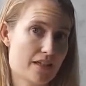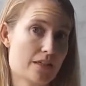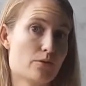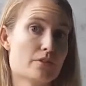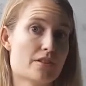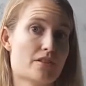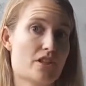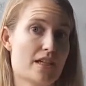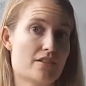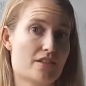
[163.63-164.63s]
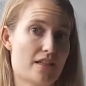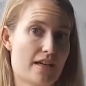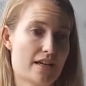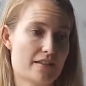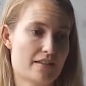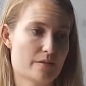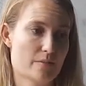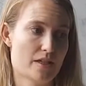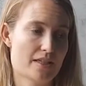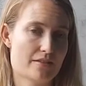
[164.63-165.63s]
in order to change their hearts and
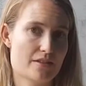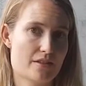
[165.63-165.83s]
minds.